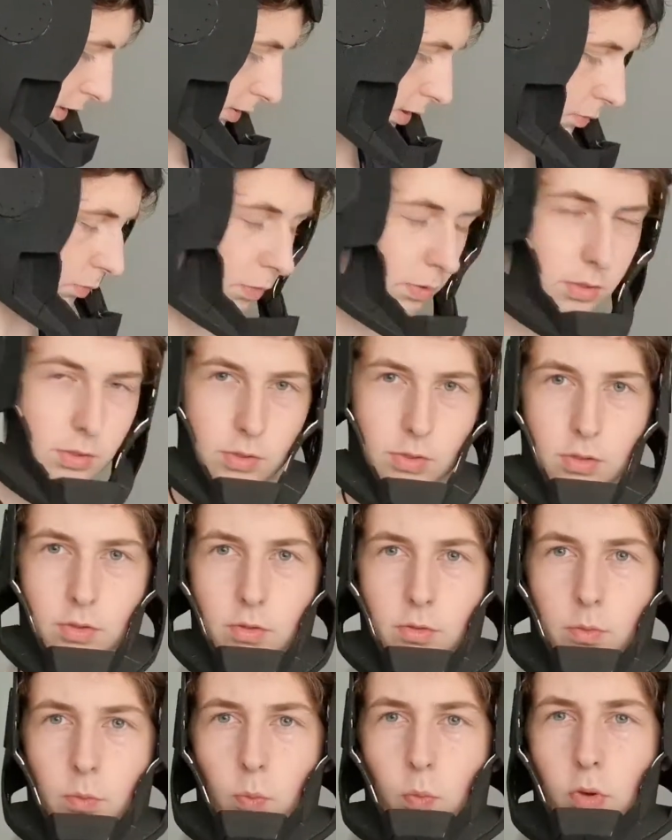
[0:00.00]
I did run
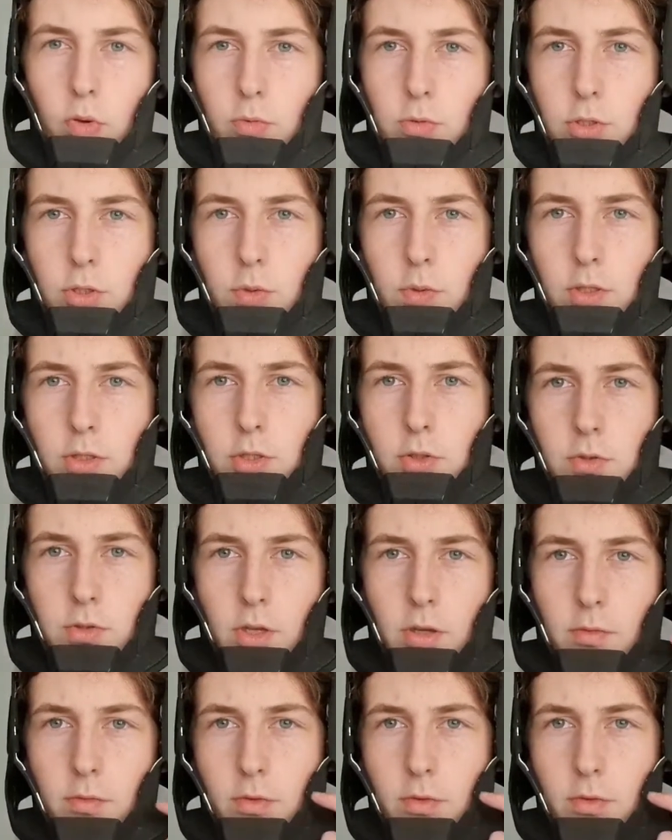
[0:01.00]
into 1 or 2 issues.